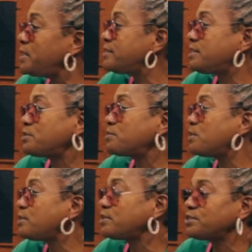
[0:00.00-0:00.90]
men that are
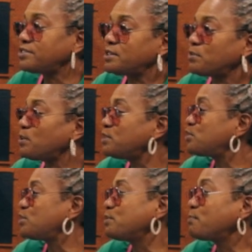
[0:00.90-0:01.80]
rollers right. they roll in
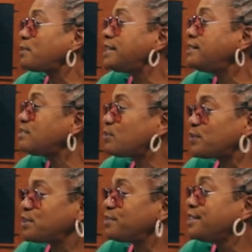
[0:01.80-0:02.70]
certain blends
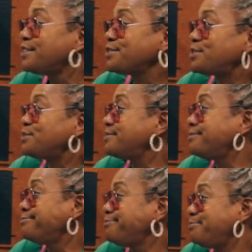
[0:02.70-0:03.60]
for
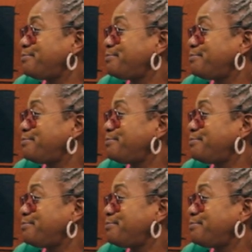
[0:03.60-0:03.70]
certain